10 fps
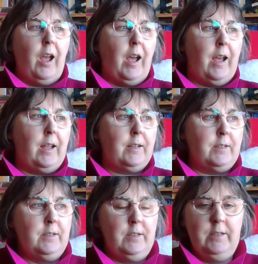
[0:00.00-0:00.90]

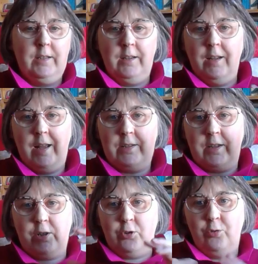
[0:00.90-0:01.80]
and it's
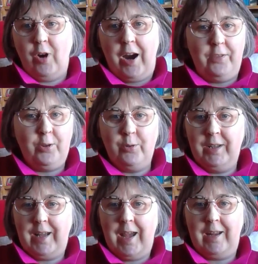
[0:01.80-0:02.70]
like, are they going
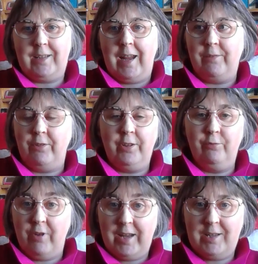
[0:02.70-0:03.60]
to get
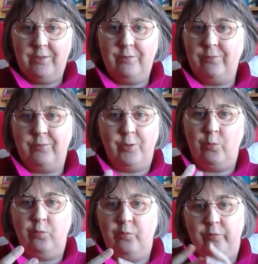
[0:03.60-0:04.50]
everything ready
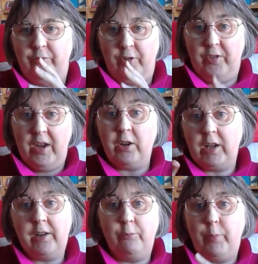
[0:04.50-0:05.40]
for their
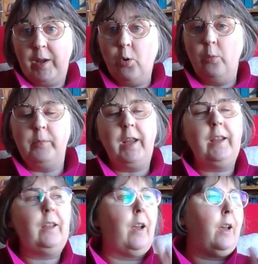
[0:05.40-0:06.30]
kind of big
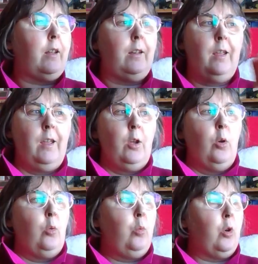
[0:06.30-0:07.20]
opening, and
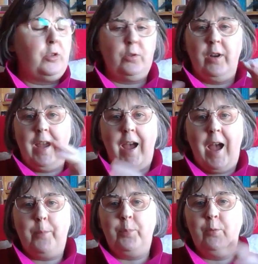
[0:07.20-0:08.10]
what's going to
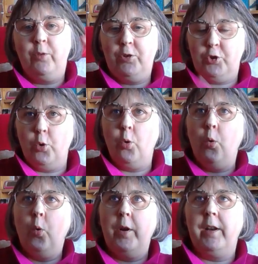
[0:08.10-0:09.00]
happen with
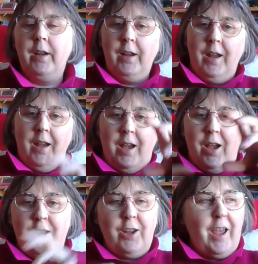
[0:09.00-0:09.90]
Joe? And
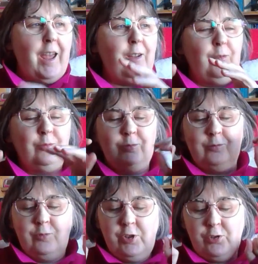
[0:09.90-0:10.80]
it
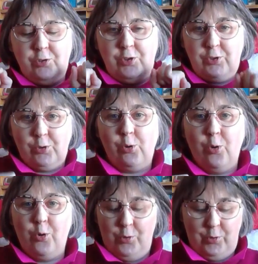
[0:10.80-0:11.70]
was
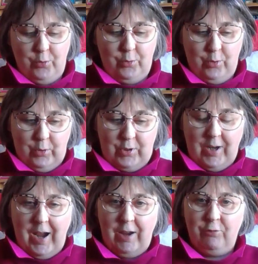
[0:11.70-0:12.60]
so good.
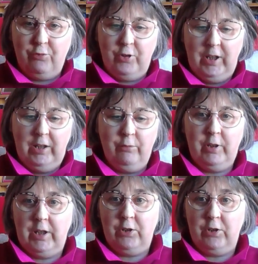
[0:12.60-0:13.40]
I really, really